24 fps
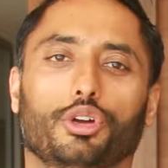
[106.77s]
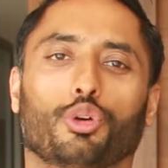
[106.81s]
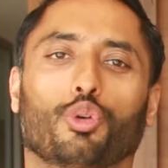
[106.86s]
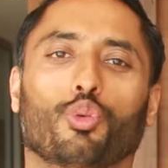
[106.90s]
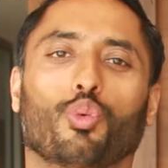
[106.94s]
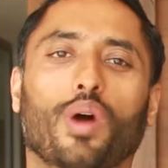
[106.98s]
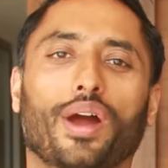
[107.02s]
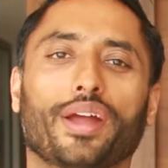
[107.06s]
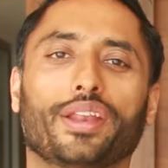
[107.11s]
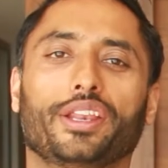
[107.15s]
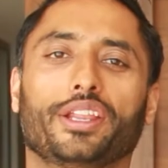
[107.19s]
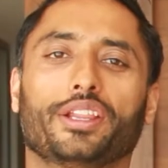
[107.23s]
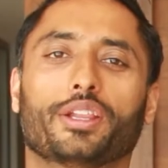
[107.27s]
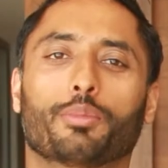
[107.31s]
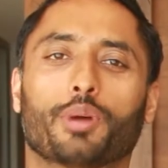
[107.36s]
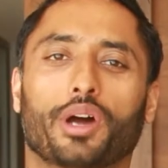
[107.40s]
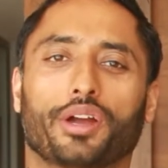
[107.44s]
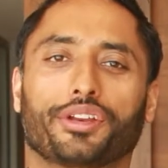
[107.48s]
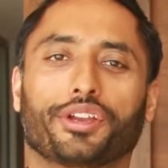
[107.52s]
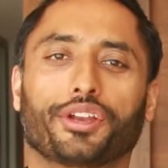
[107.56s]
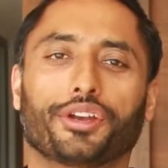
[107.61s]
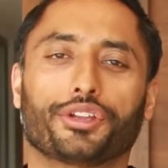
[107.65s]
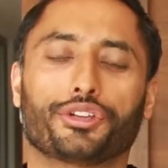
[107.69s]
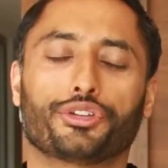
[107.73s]
Finally, the
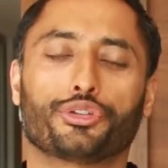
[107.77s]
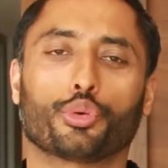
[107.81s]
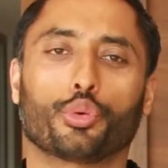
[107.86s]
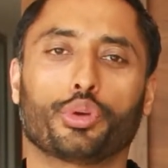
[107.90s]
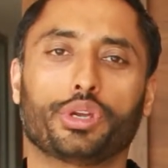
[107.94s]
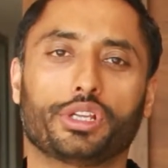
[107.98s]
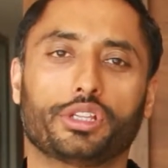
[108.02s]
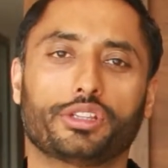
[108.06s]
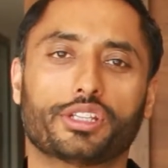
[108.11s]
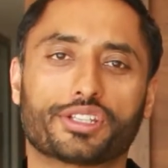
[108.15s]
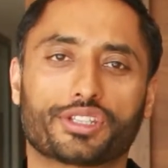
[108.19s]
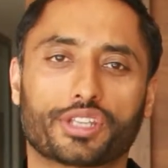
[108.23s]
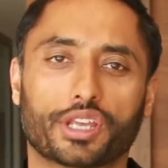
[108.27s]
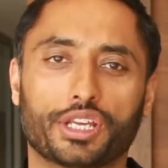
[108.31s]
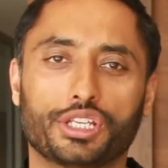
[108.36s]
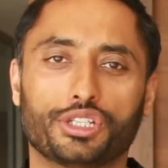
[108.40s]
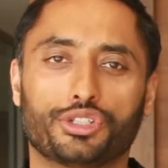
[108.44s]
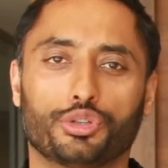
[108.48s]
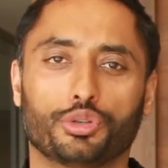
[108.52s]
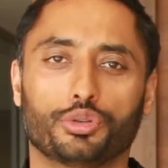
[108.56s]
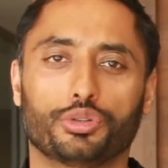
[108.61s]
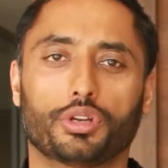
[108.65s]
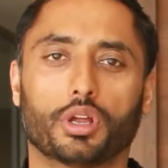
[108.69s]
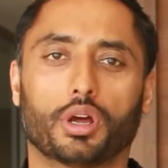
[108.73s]
market is showing the
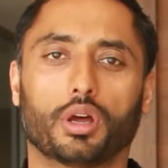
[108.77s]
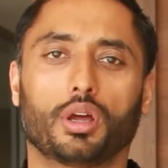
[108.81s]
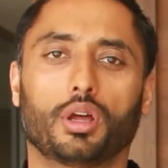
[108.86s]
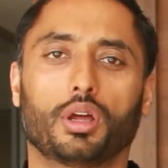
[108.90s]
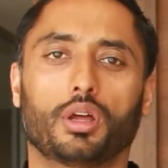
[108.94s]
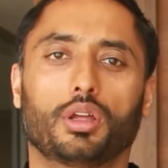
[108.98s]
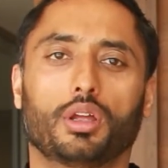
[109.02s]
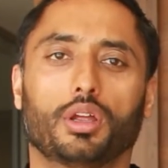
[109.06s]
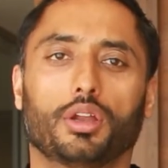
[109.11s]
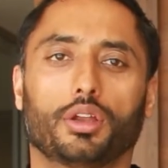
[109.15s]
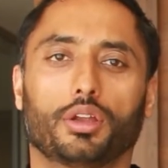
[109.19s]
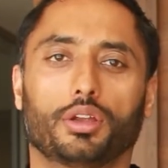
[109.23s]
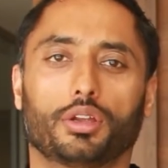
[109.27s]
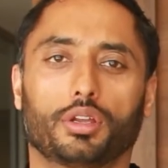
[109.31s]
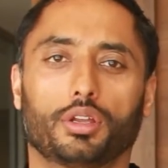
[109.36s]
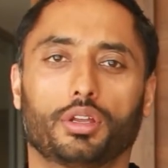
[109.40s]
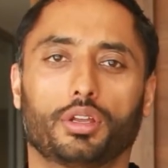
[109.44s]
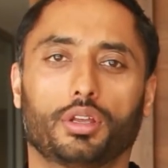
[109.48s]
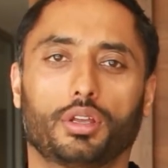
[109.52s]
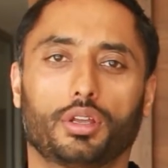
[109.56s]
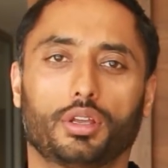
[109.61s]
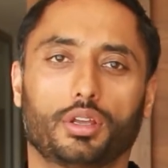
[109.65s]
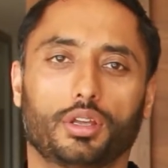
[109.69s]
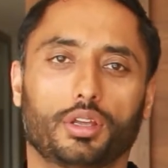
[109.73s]
signs to. Uh,
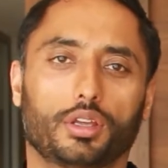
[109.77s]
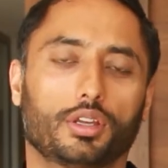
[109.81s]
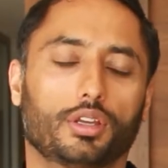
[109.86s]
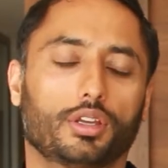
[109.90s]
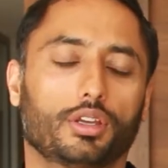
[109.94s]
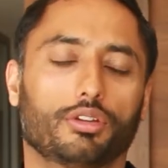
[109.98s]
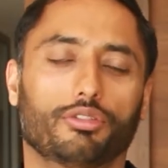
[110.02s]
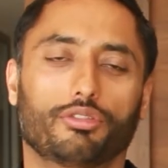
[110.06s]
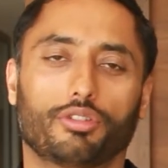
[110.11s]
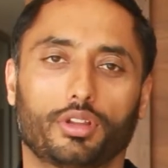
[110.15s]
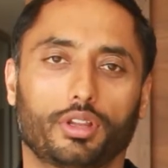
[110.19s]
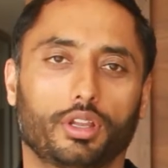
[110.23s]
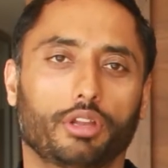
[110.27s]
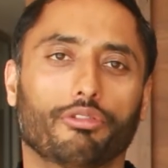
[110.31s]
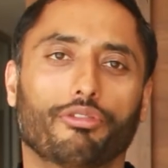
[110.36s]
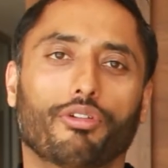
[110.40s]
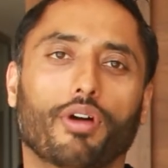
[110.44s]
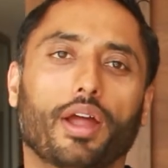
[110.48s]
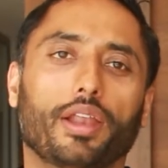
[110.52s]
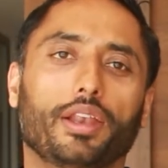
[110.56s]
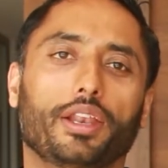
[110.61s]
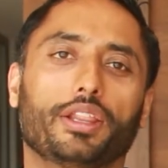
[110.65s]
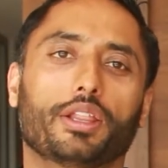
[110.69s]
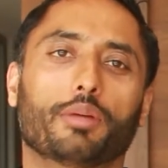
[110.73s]

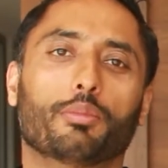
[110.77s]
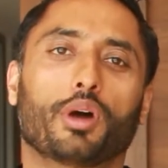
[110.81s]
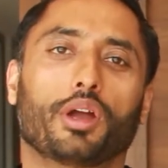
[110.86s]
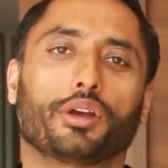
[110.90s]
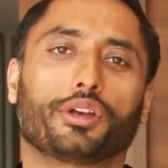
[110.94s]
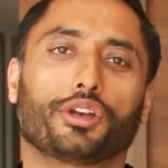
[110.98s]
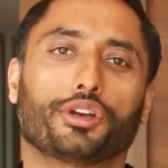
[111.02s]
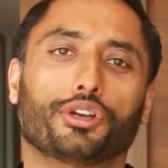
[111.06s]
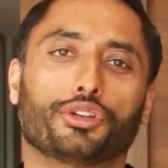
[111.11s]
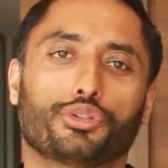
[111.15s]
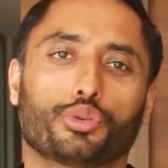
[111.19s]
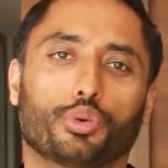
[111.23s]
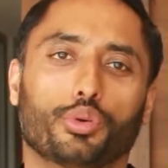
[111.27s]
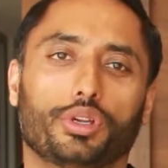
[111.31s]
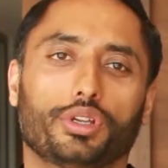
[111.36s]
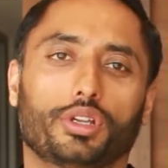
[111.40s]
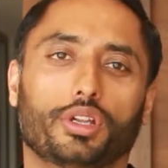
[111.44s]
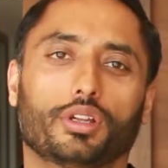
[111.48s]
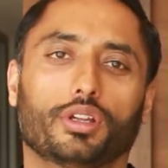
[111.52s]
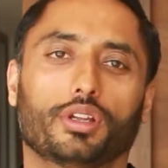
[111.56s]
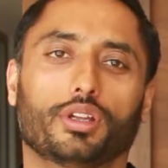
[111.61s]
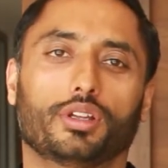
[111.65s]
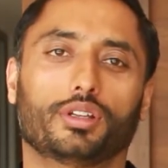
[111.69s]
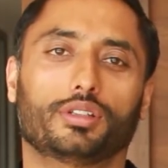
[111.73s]
finally, the market is
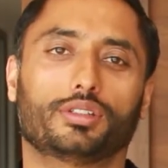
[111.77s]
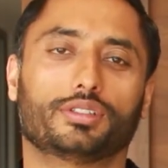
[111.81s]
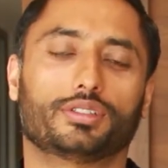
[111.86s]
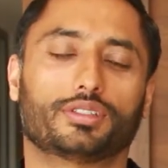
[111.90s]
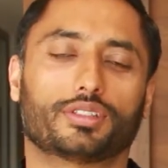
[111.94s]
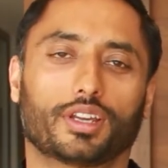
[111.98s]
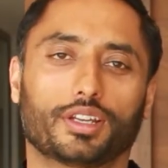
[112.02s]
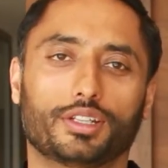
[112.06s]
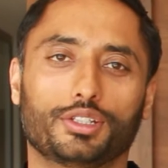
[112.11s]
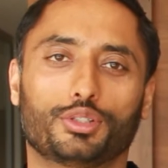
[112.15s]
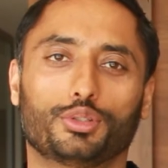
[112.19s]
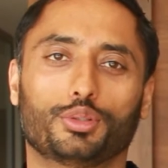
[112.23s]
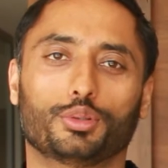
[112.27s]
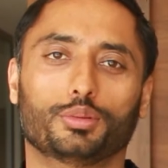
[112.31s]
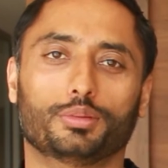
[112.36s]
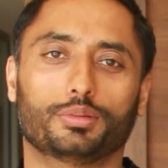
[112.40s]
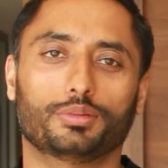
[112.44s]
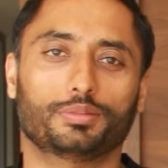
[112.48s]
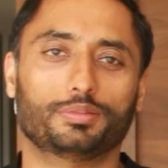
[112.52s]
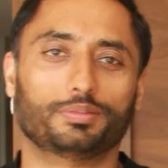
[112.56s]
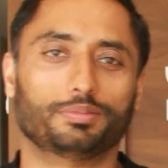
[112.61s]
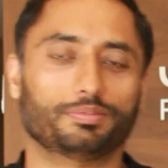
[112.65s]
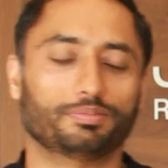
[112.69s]
showing uh, signs to.